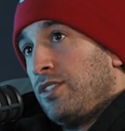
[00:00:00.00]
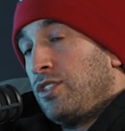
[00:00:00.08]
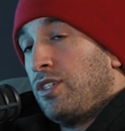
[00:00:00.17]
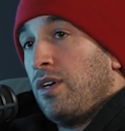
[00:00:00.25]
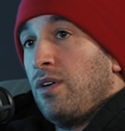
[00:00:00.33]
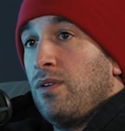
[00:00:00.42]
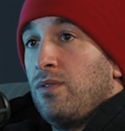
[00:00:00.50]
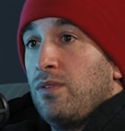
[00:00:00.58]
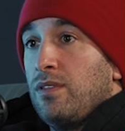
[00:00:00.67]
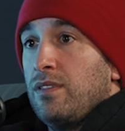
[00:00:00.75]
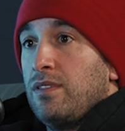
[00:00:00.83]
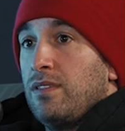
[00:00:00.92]
So
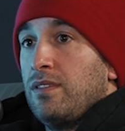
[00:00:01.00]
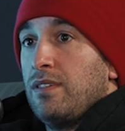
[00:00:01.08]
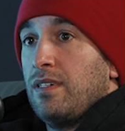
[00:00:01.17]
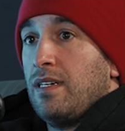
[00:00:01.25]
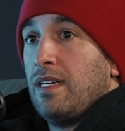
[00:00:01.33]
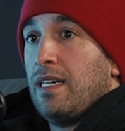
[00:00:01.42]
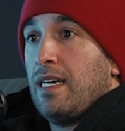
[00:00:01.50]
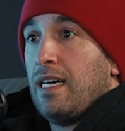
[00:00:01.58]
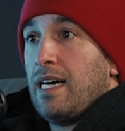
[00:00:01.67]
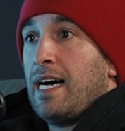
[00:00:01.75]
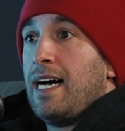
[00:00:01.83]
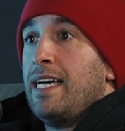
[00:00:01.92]

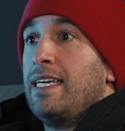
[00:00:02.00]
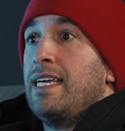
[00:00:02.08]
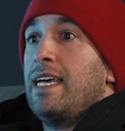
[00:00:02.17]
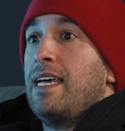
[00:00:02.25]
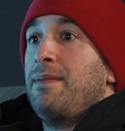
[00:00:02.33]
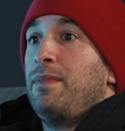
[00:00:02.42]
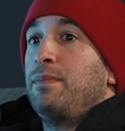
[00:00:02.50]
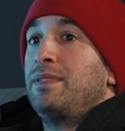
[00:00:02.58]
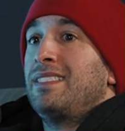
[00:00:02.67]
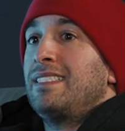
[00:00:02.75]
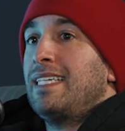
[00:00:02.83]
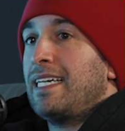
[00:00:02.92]
I am
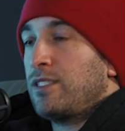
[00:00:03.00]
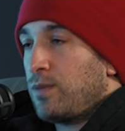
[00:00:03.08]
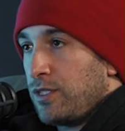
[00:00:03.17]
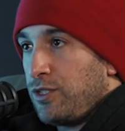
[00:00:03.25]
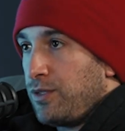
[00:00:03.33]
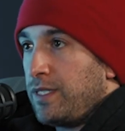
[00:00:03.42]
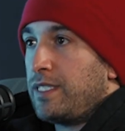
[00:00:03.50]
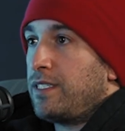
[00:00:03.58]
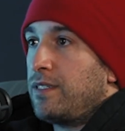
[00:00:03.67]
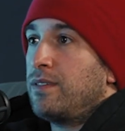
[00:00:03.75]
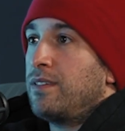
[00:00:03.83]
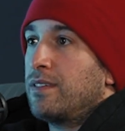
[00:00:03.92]
obsessed with
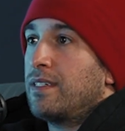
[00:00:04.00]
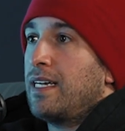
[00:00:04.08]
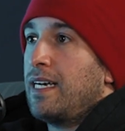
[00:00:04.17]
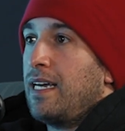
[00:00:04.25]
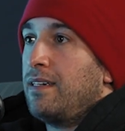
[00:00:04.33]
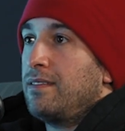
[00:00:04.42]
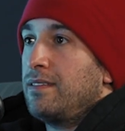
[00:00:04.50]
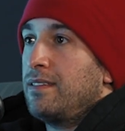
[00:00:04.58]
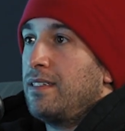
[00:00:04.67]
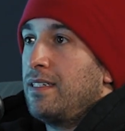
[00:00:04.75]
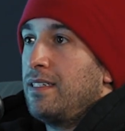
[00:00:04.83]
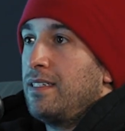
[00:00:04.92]
jujitsu right now.
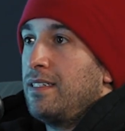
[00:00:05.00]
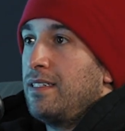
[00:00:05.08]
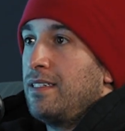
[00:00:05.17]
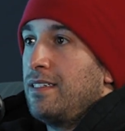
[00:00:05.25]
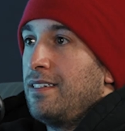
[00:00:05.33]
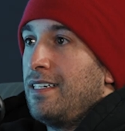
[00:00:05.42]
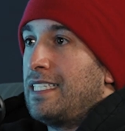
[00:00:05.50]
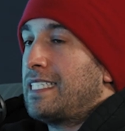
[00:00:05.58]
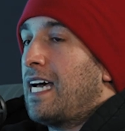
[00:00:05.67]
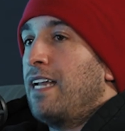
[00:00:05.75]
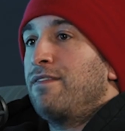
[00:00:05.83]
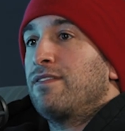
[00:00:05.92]

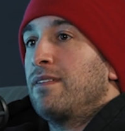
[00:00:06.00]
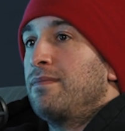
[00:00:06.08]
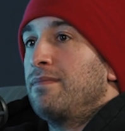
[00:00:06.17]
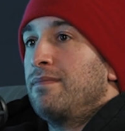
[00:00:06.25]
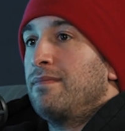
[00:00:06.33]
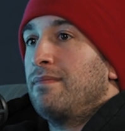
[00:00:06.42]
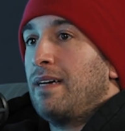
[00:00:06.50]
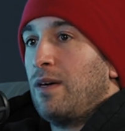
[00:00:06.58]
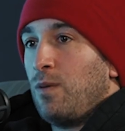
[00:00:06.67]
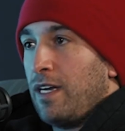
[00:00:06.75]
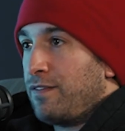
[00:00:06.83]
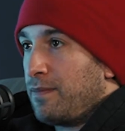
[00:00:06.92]
Aside from my
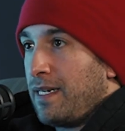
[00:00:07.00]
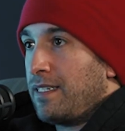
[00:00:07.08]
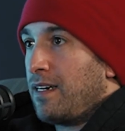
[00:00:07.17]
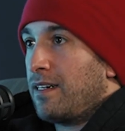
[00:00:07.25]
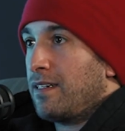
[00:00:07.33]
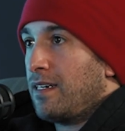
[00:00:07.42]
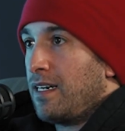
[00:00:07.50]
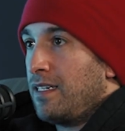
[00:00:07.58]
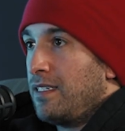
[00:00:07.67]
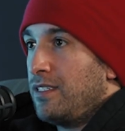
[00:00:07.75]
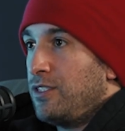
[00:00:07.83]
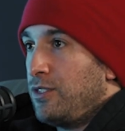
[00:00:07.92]
wife and my daughter,
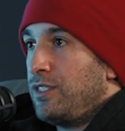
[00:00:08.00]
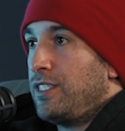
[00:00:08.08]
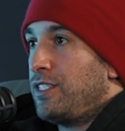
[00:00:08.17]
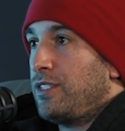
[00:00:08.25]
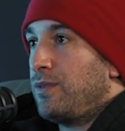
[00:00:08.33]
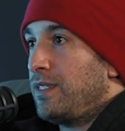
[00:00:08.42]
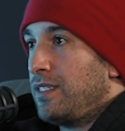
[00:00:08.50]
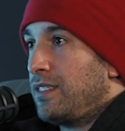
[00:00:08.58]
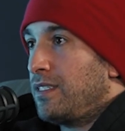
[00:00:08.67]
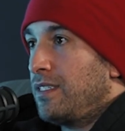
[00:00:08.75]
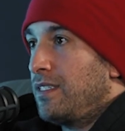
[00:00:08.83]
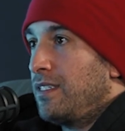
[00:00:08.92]
jujitsu is,